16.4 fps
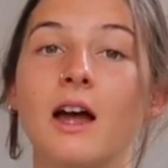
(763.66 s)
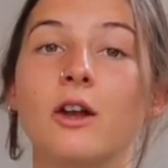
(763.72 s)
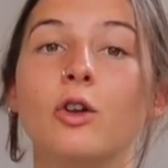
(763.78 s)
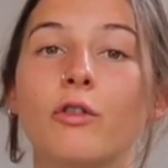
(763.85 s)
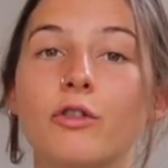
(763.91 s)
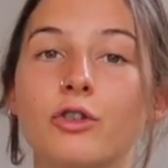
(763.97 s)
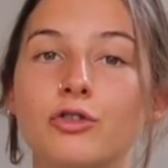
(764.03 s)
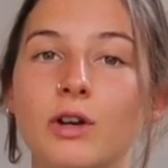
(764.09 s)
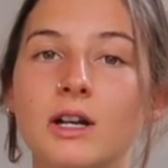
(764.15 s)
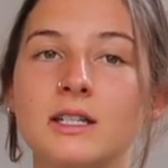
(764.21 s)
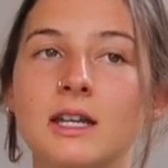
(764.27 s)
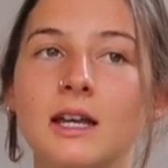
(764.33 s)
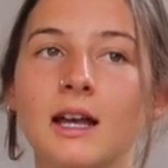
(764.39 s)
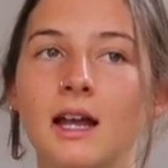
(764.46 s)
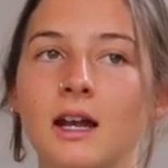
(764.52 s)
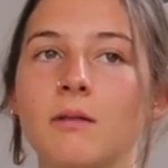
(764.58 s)
not
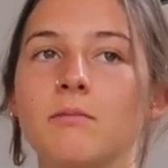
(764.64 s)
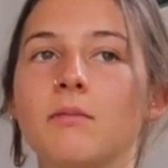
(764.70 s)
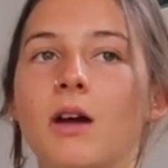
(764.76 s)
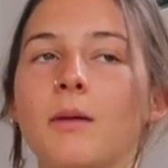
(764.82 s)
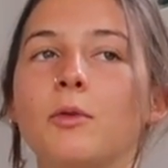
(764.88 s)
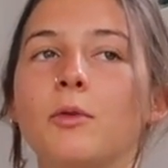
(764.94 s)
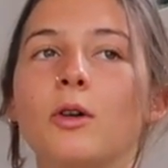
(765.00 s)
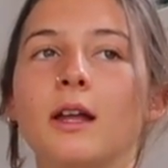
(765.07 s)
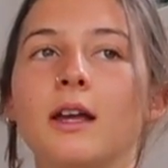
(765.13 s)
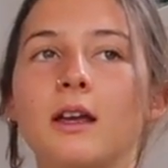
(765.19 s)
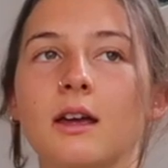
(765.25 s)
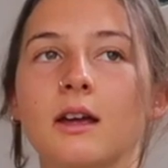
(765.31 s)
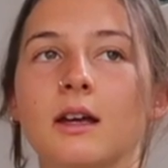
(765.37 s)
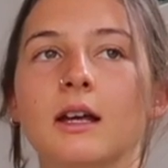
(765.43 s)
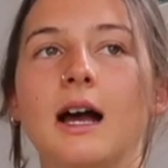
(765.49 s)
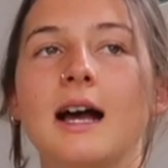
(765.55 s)
restricting. And I'm not like,
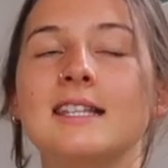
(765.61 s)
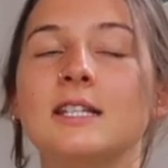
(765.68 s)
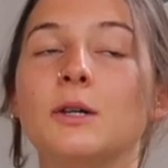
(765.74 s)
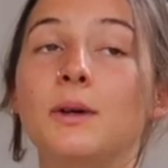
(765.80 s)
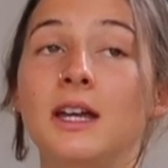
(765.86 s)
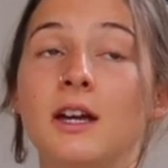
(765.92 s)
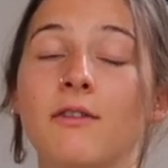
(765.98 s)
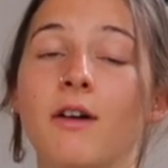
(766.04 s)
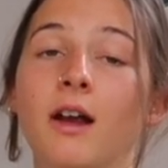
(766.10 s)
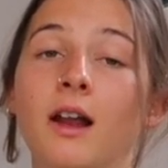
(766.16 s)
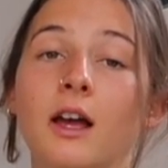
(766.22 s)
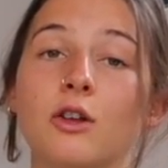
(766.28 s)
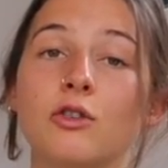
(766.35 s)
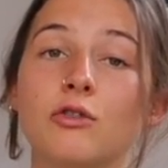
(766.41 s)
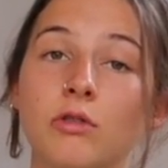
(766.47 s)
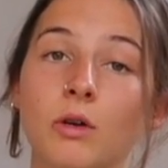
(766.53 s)
I still eat a very
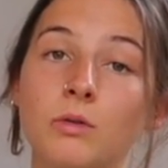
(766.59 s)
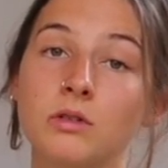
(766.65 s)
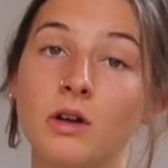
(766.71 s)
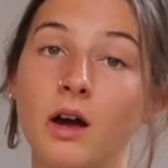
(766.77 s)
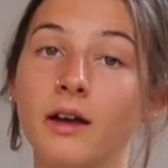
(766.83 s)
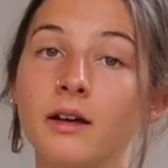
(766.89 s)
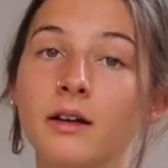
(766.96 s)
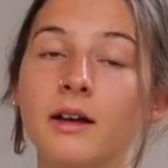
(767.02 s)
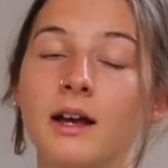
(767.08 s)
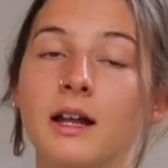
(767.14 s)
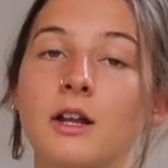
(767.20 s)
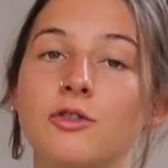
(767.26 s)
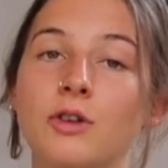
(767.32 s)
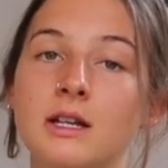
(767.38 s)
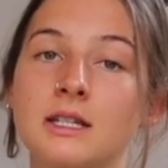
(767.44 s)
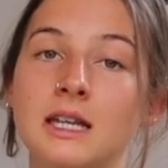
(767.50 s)
like controlled diet, and I
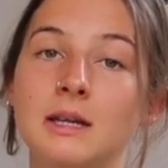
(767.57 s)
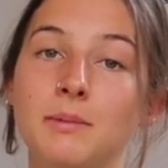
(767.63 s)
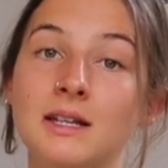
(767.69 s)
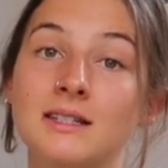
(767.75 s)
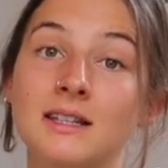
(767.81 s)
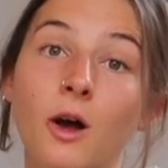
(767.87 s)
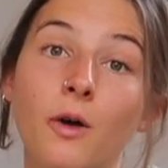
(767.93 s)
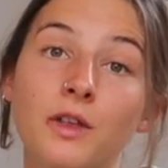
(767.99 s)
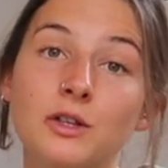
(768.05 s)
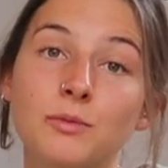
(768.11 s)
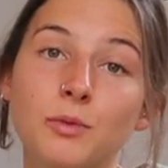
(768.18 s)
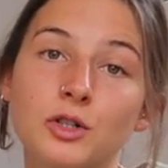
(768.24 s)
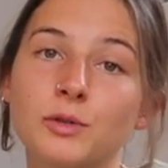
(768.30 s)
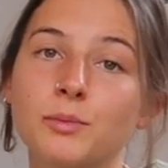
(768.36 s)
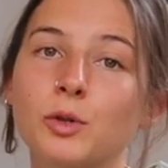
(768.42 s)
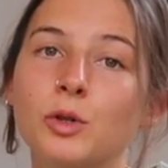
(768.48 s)
try to be as healthy as
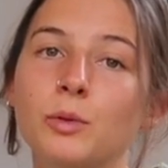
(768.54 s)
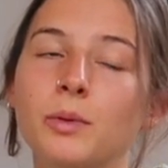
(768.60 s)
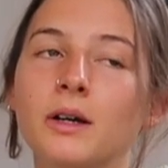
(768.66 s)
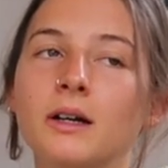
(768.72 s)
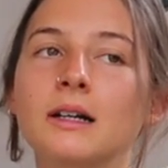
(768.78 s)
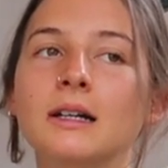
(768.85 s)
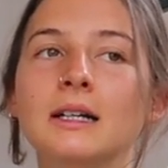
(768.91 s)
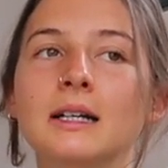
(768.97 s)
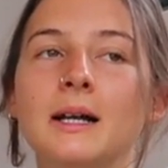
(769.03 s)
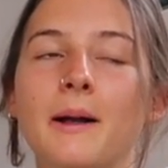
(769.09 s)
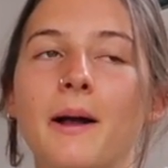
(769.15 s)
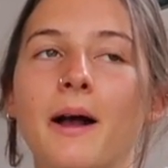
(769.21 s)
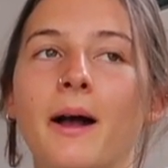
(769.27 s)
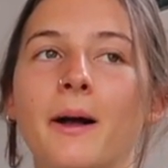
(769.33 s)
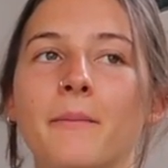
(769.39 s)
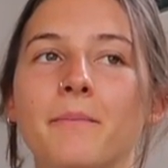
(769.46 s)
possible, but
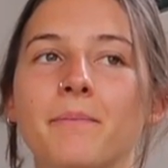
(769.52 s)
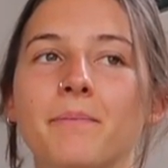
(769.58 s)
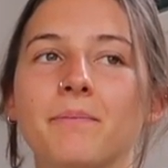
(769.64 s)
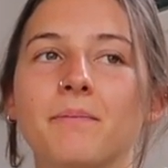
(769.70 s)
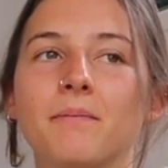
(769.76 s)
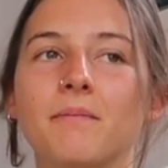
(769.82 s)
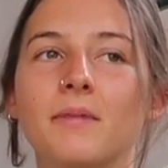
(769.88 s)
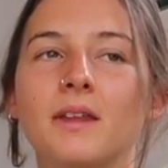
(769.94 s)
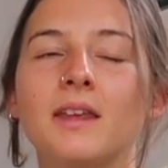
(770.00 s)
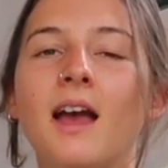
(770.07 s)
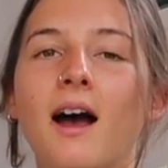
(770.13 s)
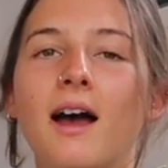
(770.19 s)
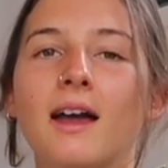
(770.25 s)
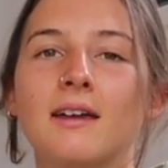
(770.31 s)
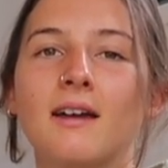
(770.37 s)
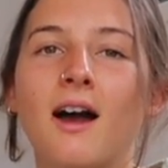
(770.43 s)

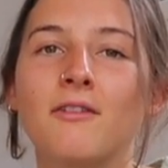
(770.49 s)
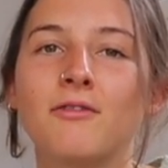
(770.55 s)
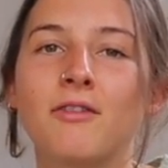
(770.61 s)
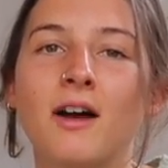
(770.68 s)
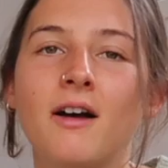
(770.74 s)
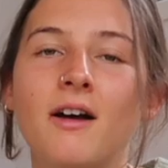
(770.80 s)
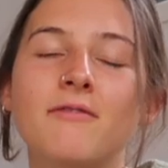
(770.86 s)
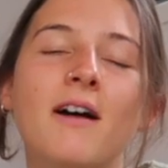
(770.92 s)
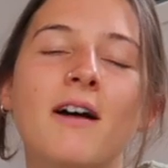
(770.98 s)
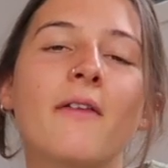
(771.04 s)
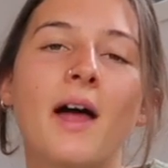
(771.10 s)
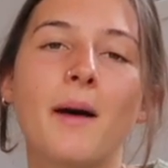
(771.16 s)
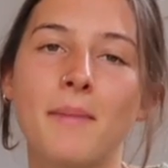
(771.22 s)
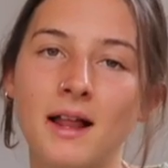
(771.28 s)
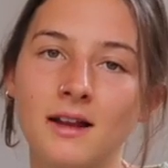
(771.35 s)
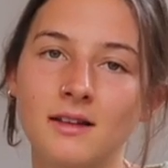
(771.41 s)
I found
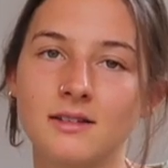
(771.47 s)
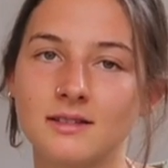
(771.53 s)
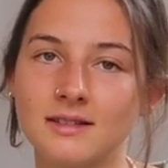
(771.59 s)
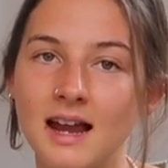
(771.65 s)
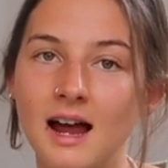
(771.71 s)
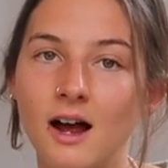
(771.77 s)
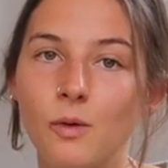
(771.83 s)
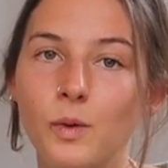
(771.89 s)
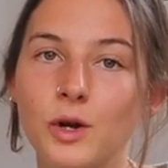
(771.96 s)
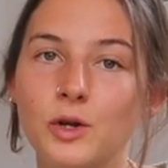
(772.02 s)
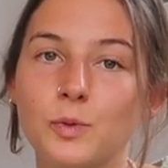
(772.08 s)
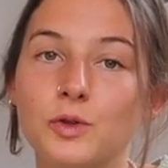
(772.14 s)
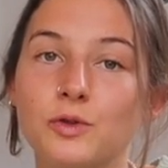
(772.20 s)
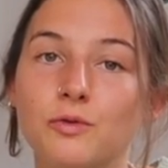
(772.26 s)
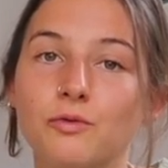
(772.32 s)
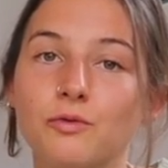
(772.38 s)
that balance now, which
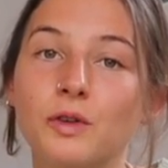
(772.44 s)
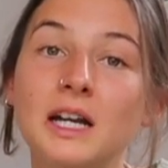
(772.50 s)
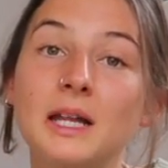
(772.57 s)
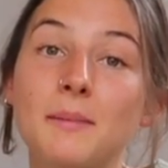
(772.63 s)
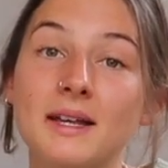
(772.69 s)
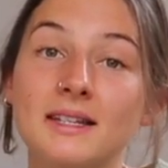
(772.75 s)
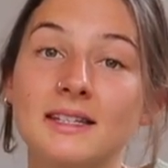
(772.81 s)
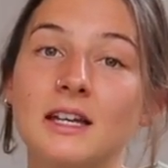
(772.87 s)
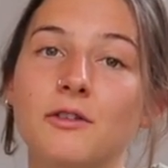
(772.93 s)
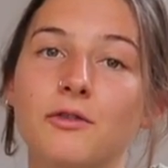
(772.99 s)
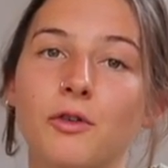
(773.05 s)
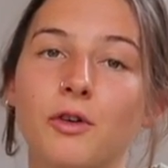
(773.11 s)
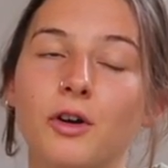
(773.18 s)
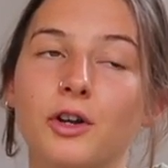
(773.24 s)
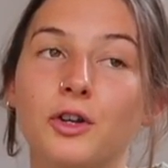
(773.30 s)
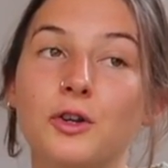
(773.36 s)
was really missing
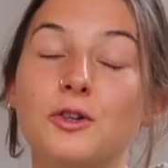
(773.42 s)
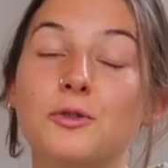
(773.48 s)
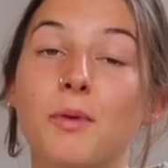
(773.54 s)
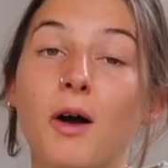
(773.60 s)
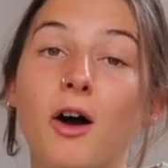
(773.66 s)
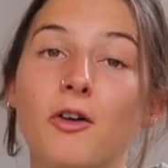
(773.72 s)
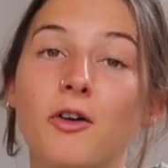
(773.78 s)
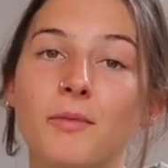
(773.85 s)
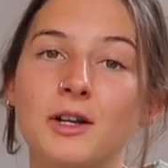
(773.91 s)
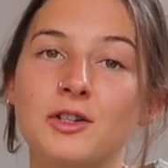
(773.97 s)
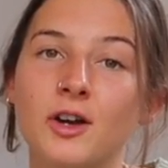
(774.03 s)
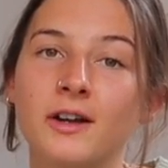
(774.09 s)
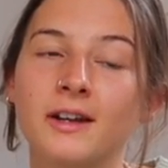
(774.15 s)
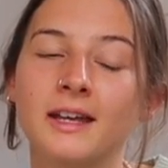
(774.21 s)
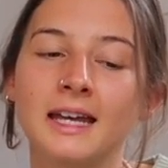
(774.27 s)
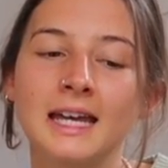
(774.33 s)
for a huge part of my
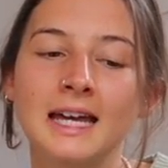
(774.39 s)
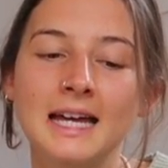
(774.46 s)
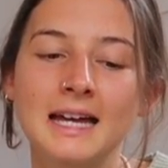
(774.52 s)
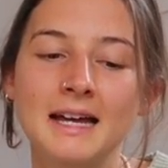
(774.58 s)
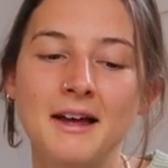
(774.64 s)
journey.